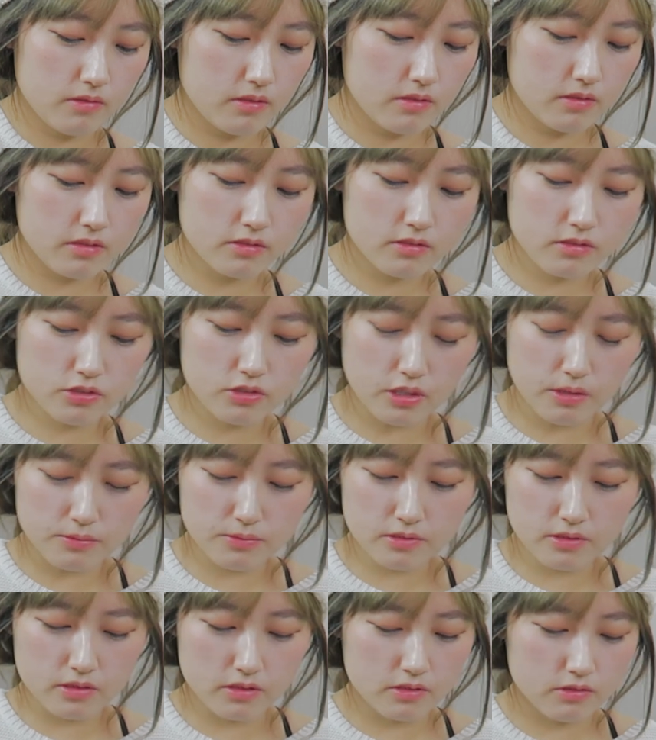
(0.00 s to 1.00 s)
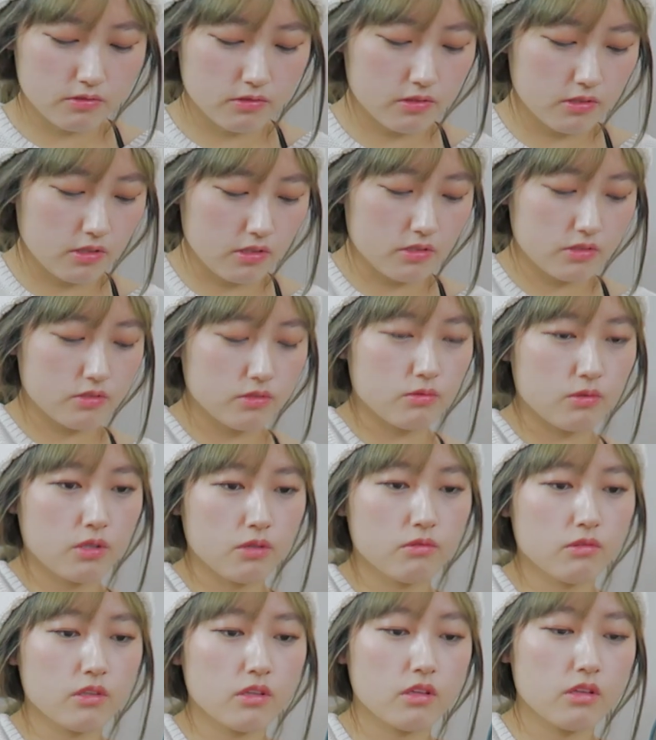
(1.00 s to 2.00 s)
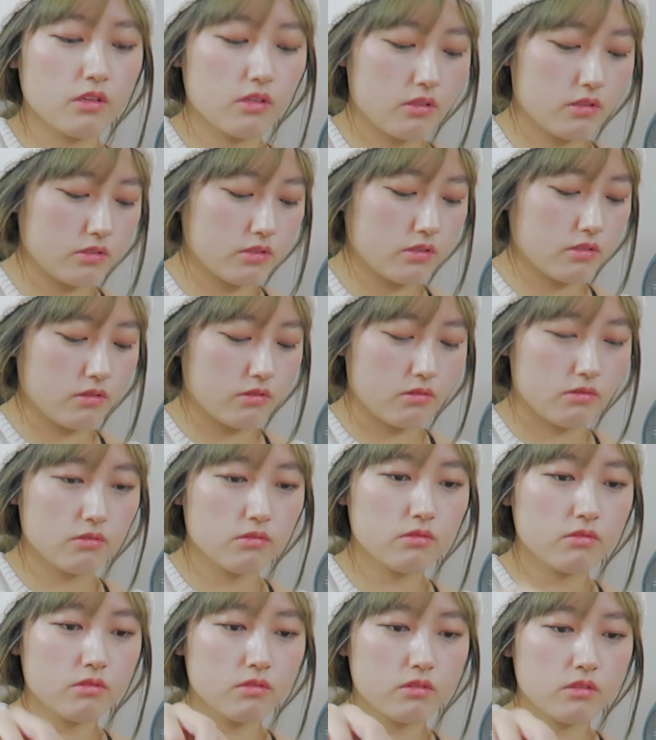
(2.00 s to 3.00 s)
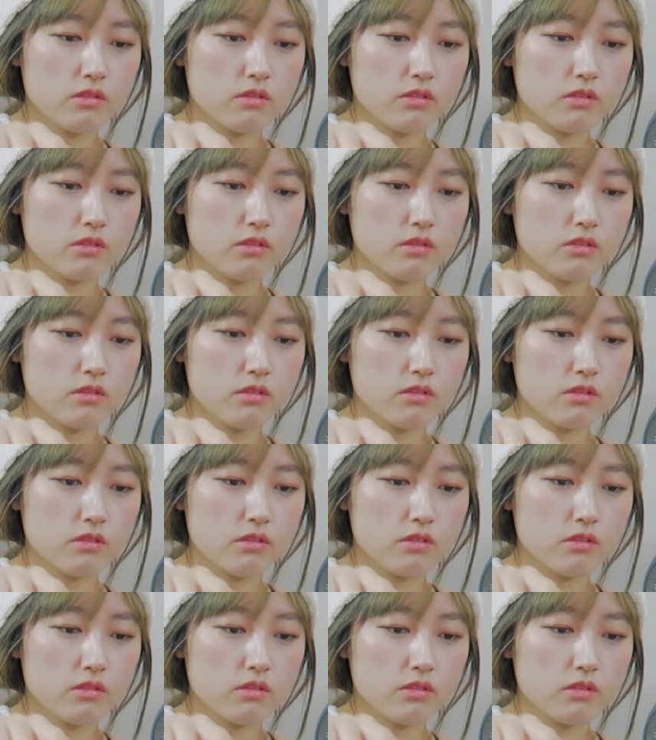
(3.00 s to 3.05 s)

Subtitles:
And this chopstick is really hard to work with, so